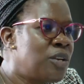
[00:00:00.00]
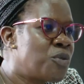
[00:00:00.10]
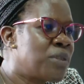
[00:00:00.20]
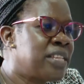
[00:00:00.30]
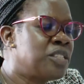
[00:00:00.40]

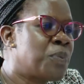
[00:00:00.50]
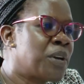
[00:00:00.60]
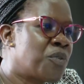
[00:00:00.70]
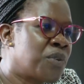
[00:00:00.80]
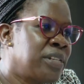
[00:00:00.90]
to the
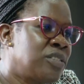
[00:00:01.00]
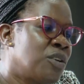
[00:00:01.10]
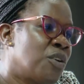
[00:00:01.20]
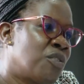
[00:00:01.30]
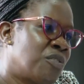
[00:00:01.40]
Inspectorate
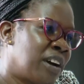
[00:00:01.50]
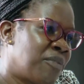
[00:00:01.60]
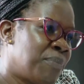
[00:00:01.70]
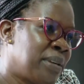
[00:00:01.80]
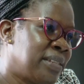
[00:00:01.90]
of
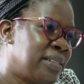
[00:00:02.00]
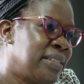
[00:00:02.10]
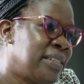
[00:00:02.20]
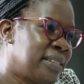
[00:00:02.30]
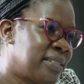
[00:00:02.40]
Government.
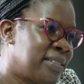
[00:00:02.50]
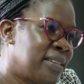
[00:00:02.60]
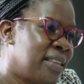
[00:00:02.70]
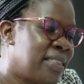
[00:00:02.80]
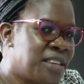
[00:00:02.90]
Yes,
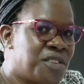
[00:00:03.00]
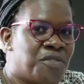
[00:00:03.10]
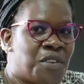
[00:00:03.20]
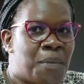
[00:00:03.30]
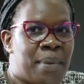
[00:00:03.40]
thank you
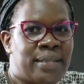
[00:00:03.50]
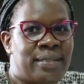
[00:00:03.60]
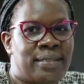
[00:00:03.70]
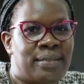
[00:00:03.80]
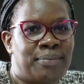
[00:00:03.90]
very much.
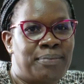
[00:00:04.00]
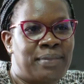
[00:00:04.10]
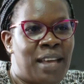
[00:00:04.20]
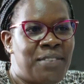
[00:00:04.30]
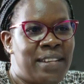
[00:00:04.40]

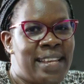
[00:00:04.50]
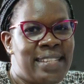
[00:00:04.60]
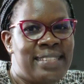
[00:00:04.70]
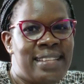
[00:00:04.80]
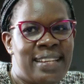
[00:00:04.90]
Have a
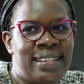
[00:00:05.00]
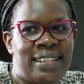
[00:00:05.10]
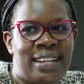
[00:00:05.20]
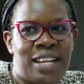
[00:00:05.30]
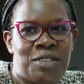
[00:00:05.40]
nice day
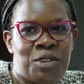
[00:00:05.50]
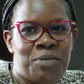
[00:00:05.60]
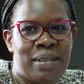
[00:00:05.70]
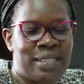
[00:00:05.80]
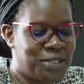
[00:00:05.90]
and
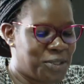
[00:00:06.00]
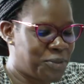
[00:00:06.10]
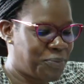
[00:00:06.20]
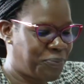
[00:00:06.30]
God bless you.